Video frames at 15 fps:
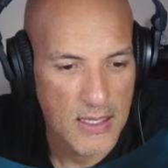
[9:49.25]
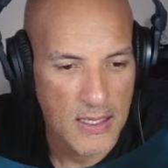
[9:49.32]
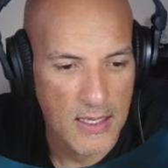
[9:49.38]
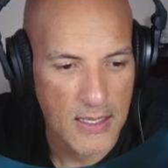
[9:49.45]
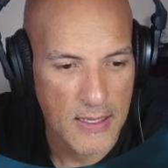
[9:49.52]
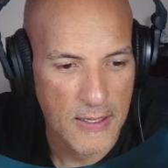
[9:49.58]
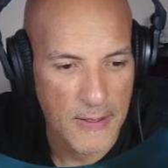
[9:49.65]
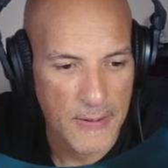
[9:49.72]

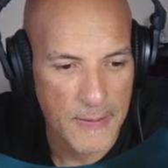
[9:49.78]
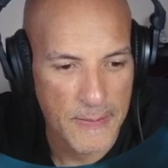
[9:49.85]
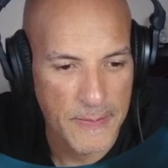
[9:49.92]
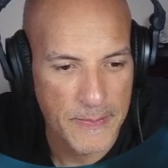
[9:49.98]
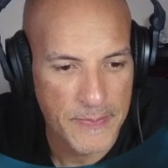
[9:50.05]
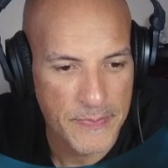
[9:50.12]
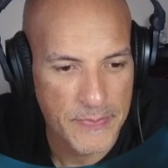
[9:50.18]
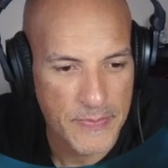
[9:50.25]

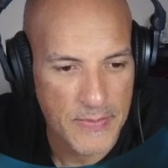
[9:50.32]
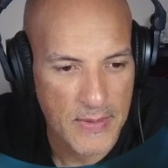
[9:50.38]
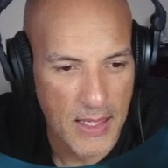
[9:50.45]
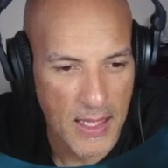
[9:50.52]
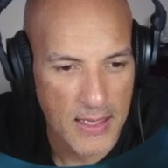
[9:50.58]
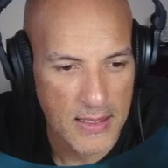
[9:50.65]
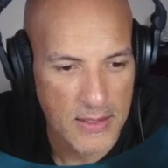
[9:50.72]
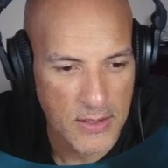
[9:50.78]
And
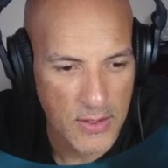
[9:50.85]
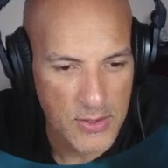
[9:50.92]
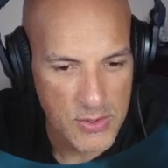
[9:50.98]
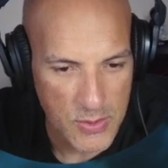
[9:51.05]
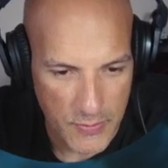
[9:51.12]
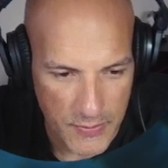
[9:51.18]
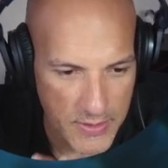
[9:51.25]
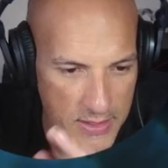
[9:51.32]
it goes
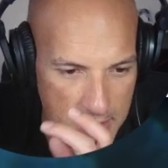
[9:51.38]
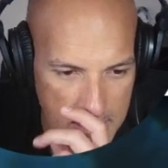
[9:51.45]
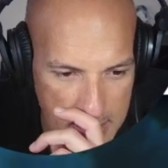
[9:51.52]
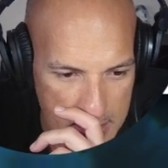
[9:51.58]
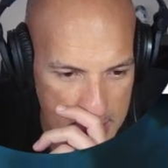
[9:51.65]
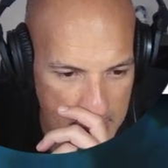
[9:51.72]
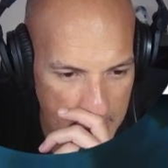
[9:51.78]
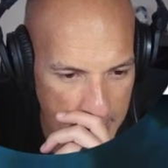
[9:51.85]
off and it does
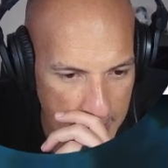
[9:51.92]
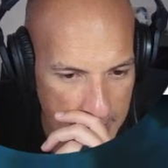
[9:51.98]
its thing.